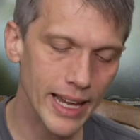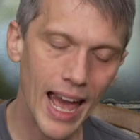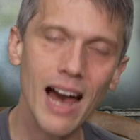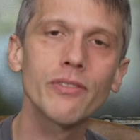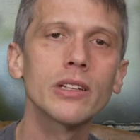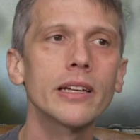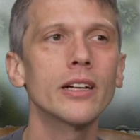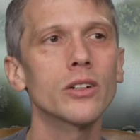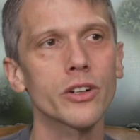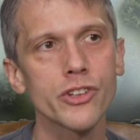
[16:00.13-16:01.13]

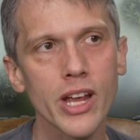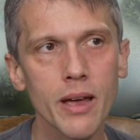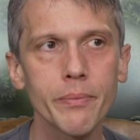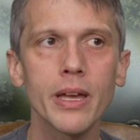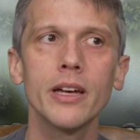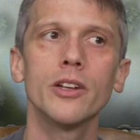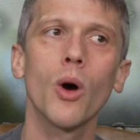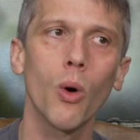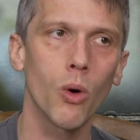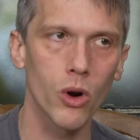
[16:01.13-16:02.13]
Cavalier or Champion
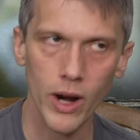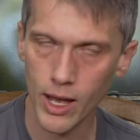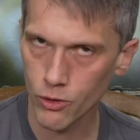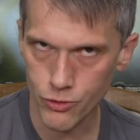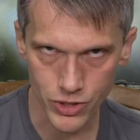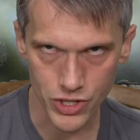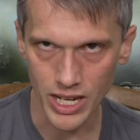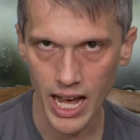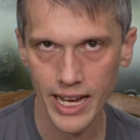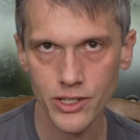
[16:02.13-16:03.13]
or Eldritch
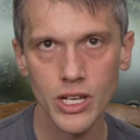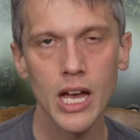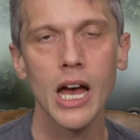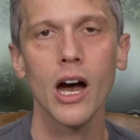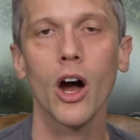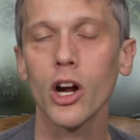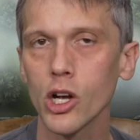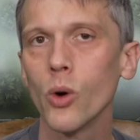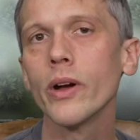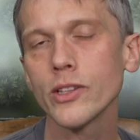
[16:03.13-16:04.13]
Knight are
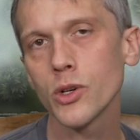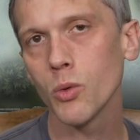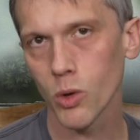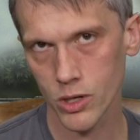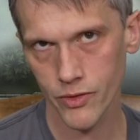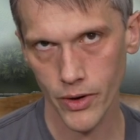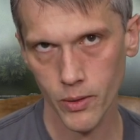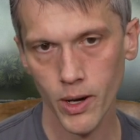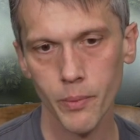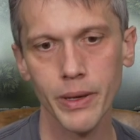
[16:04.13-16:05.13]
going to work very
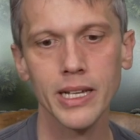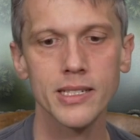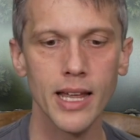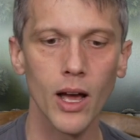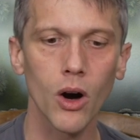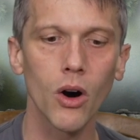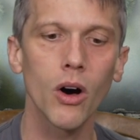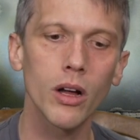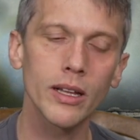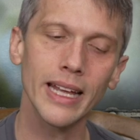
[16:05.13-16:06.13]
well because they
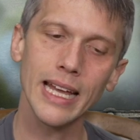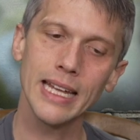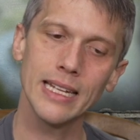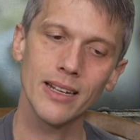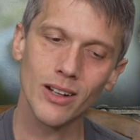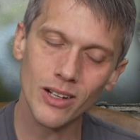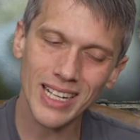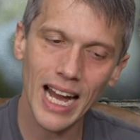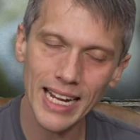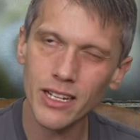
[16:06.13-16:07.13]
all
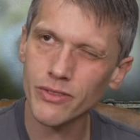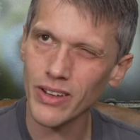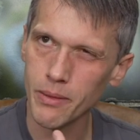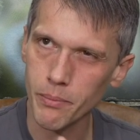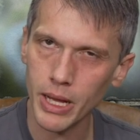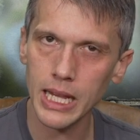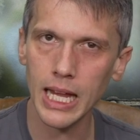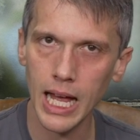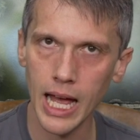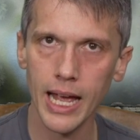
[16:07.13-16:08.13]
kind of
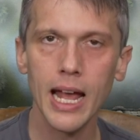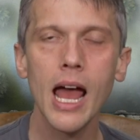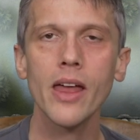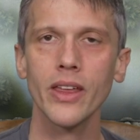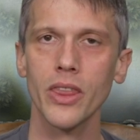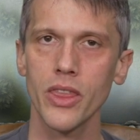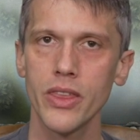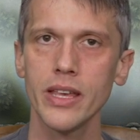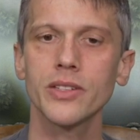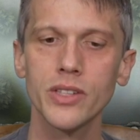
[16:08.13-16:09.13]
imply that
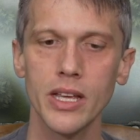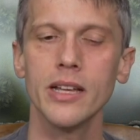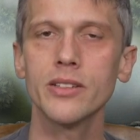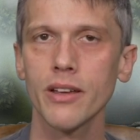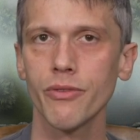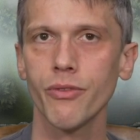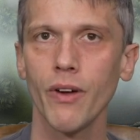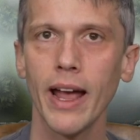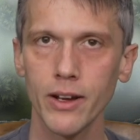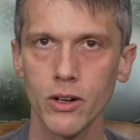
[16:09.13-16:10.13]
this is a
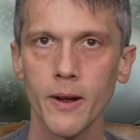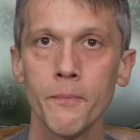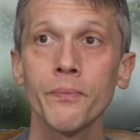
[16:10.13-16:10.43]
fighter